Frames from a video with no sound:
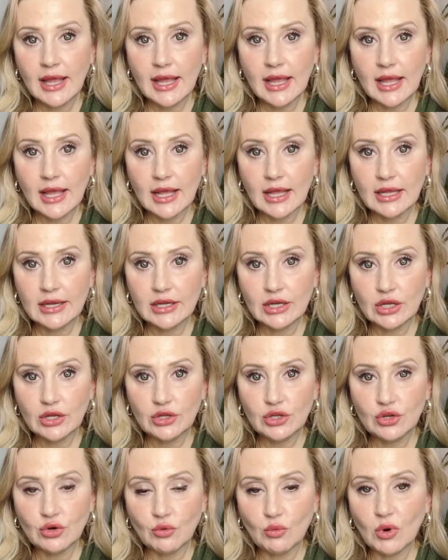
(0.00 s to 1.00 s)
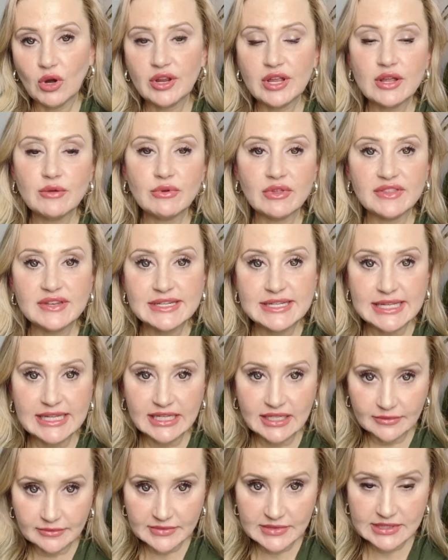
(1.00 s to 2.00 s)
and you're working with
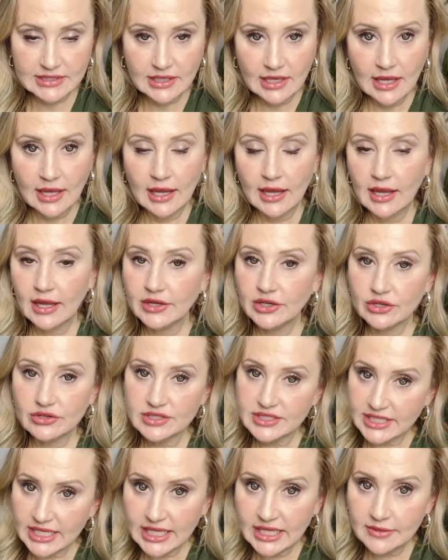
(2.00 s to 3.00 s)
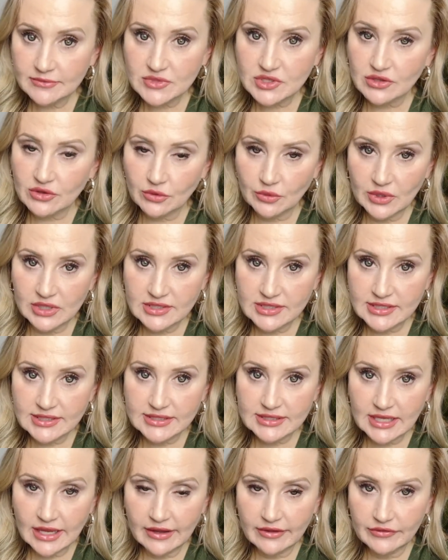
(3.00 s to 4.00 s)
teams. And your teams are the ones that
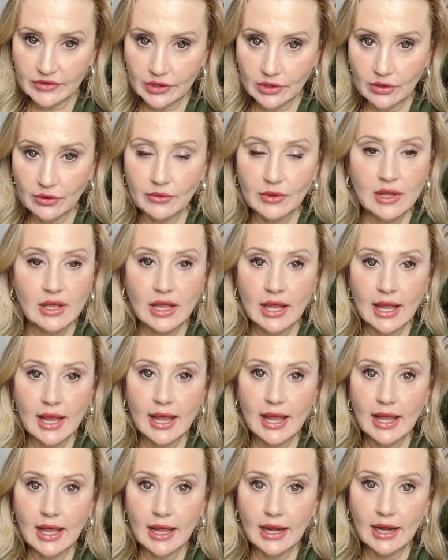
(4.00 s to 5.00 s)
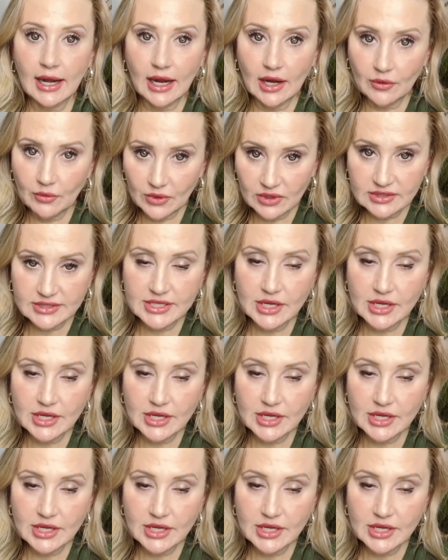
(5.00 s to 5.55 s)
save you. And I will